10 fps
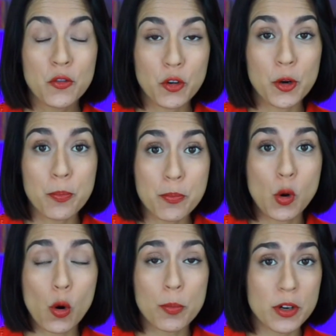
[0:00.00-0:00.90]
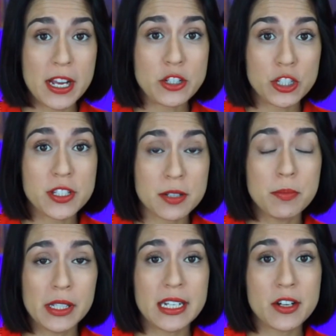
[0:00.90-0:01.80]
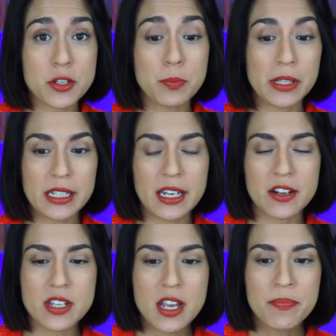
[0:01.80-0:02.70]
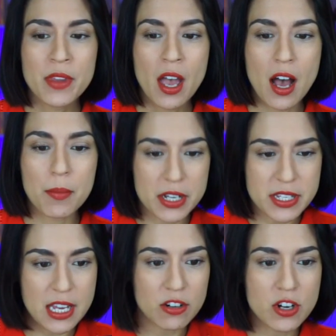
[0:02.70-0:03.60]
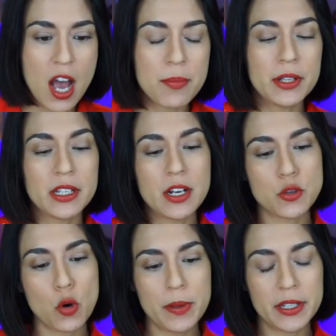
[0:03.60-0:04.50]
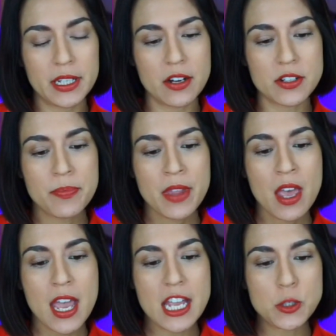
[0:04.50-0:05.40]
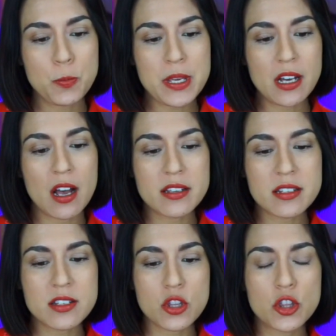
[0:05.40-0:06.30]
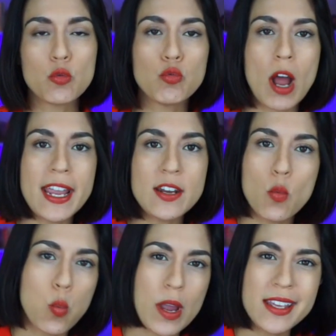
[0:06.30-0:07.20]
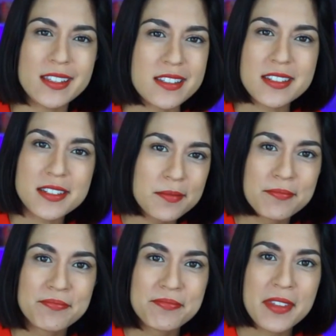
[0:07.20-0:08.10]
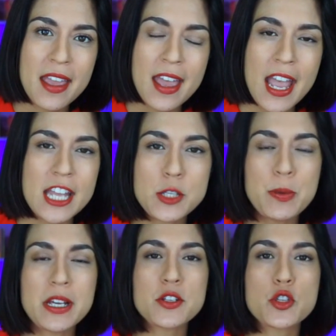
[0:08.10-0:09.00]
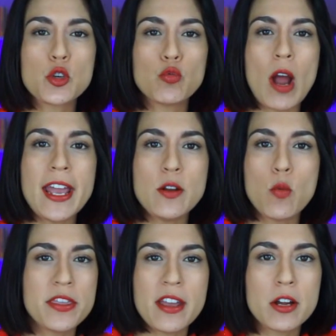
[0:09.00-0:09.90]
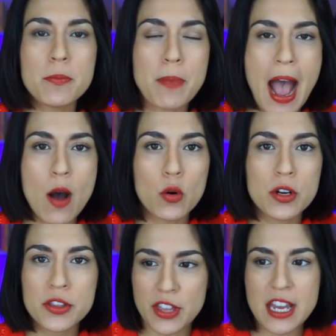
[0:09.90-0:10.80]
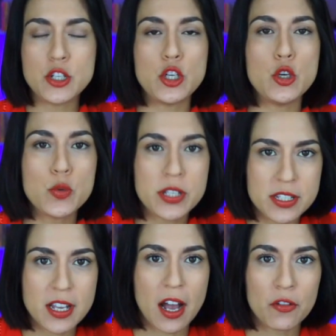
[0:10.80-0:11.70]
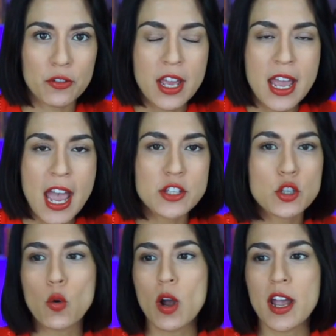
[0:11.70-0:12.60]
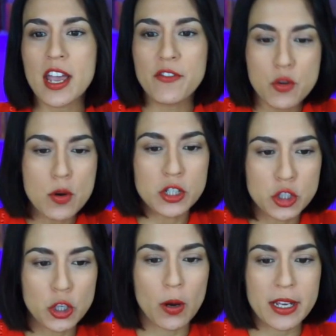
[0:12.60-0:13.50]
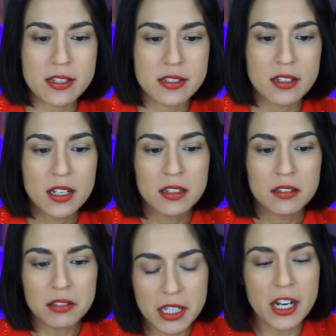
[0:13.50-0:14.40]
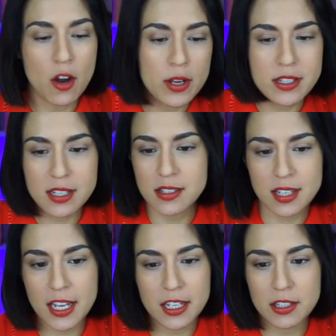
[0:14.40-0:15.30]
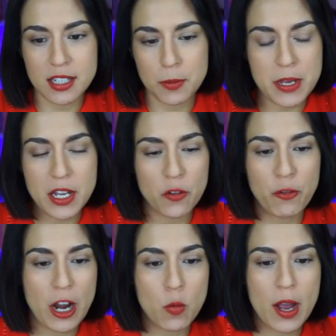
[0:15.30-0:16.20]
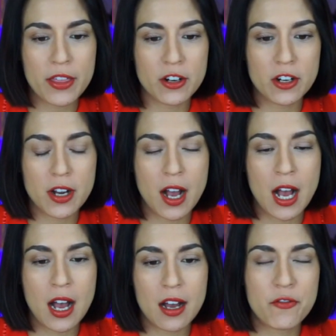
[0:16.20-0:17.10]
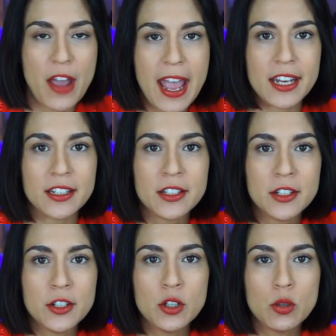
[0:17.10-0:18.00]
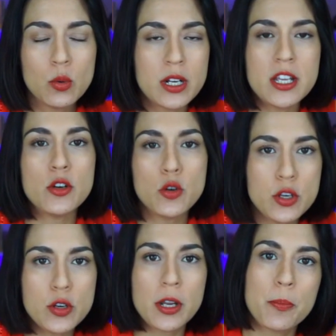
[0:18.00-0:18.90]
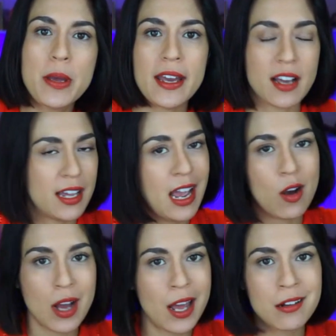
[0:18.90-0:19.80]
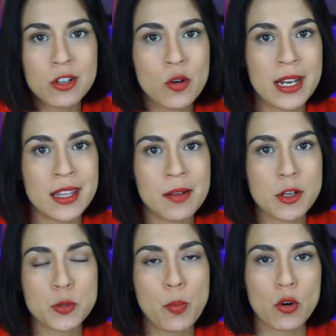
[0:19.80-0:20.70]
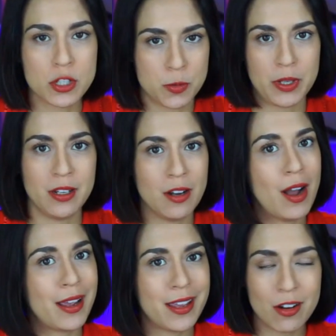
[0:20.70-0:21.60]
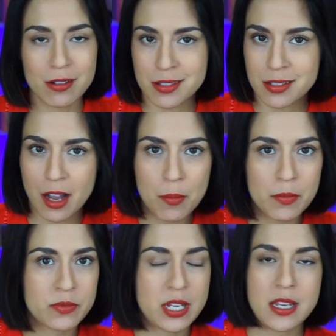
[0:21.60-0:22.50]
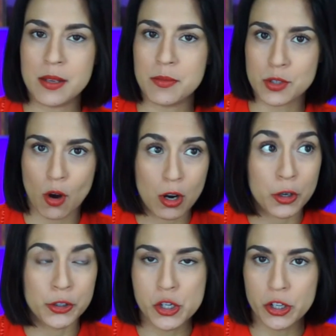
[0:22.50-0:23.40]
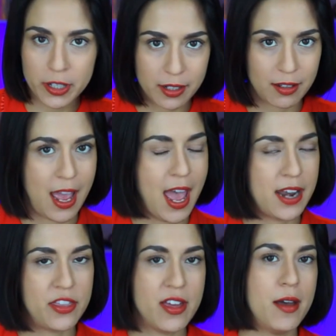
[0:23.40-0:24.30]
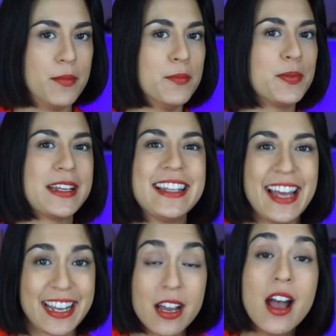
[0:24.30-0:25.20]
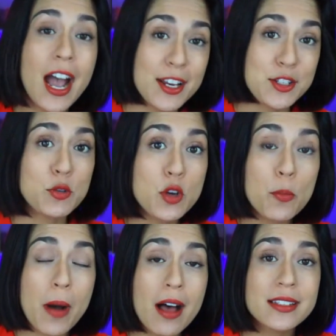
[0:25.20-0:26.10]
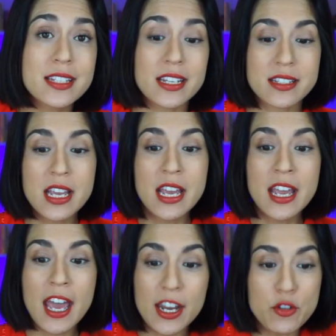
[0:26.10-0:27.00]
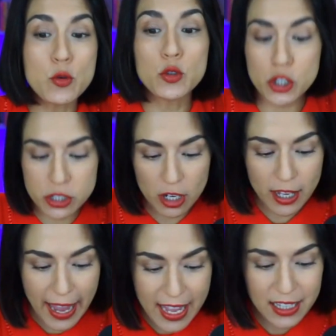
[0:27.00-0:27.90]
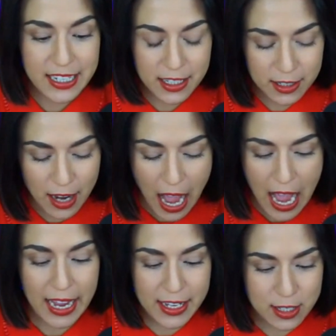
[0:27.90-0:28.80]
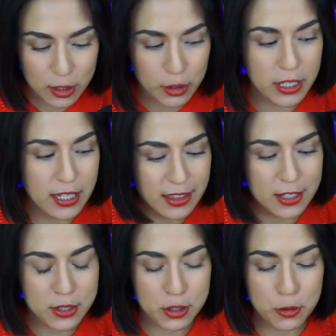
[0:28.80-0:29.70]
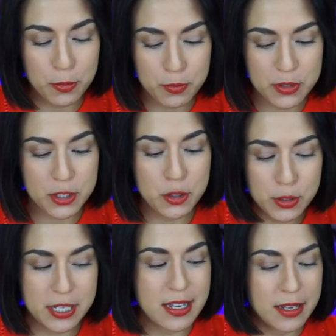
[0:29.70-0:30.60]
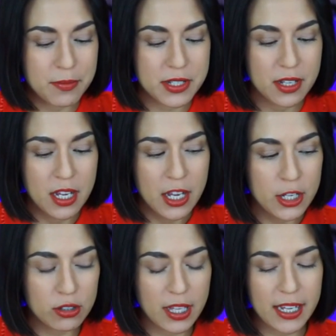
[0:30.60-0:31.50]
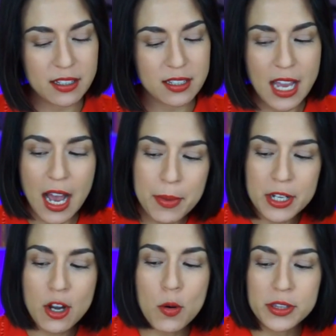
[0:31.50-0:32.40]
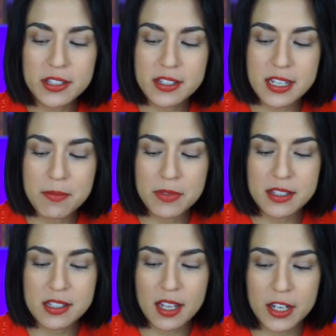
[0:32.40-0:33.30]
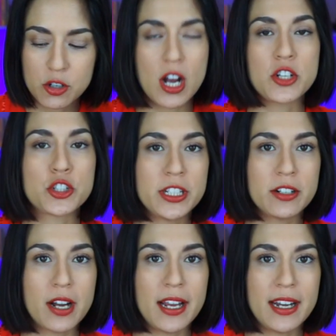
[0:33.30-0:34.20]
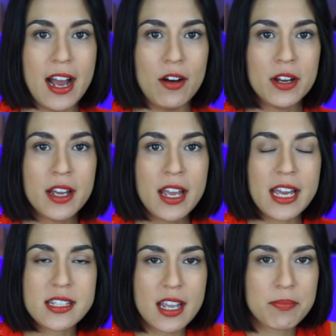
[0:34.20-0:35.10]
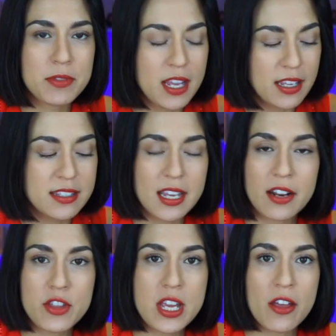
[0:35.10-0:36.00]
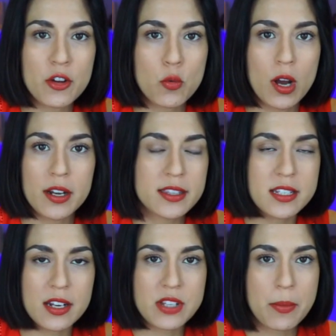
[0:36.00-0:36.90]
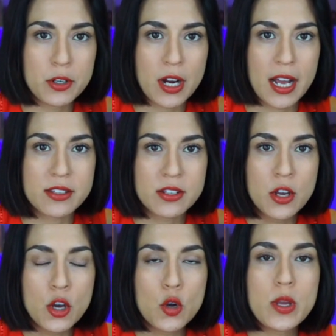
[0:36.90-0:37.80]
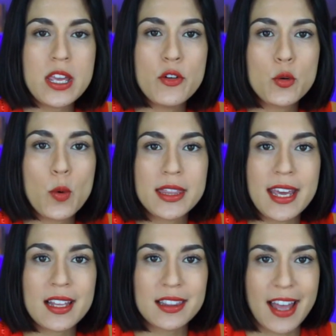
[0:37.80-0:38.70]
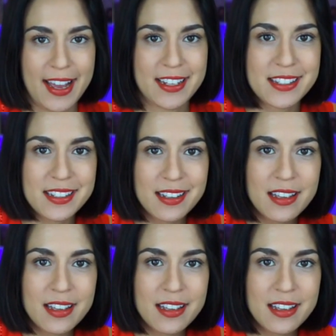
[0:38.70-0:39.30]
for corporations and millionaires and billionaires because um, they are not millionaires or billionaires. It's because the right wins. It's because the hmm. right, when they're in power, they do stuff. And so if you had a choice, you know, it's it's like it's like being a fair weather uh, fan what are you who are you going to pick? I know I don't know anything about sports, but you know, I hear some teams are good at them. But like I do know politics. And if you just alien eyes looking at these two two teams, you're like, yeah, I'm gonna go with the team that's like crushing it right now. Except mm-hmm. instead of the other one, instead of Democrats, who even when they elect